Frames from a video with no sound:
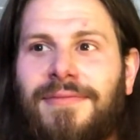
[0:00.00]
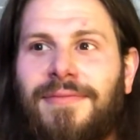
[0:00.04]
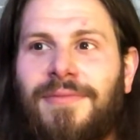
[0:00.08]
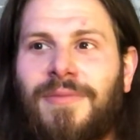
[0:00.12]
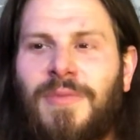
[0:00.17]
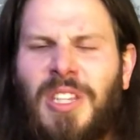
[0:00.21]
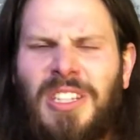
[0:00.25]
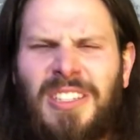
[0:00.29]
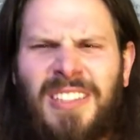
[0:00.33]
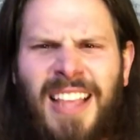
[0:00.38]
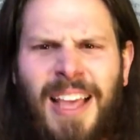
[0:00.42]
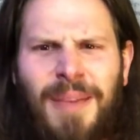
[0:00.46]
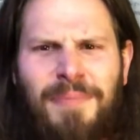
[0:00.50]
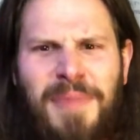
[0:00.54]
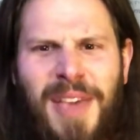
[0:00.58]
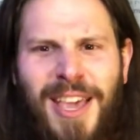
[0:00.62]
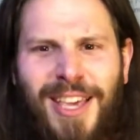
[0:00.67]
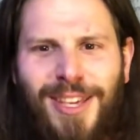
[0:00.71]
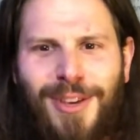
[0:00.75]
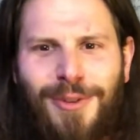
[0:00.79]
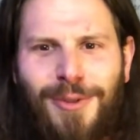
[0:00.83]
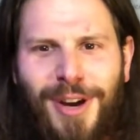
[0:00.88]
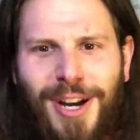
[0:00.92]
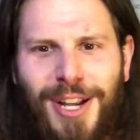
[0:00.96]
Doesn't that
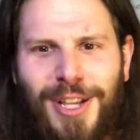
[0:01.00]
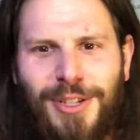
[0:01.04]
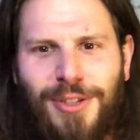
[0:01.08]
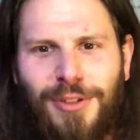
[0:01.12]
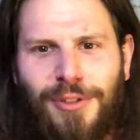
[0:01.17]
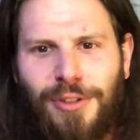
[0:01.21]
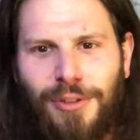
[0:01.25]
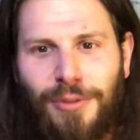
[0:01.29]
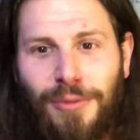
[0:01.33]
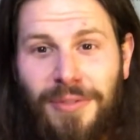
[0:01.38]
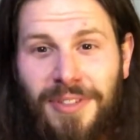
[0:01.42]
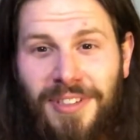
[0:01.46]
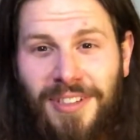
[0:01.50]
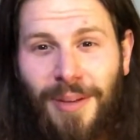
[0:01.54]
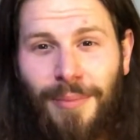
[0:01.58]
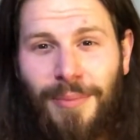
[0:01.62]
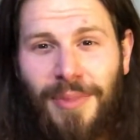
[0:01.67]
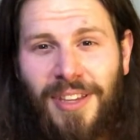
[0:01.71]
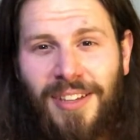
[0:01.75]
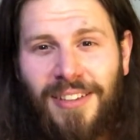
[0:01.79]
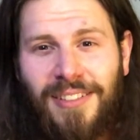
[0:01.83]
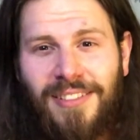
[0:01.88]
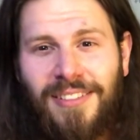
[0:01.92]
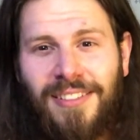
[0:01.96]
make you want to do
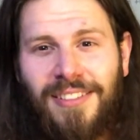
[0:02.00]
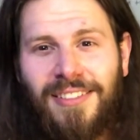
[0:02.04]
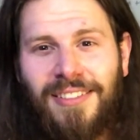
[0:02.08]
something?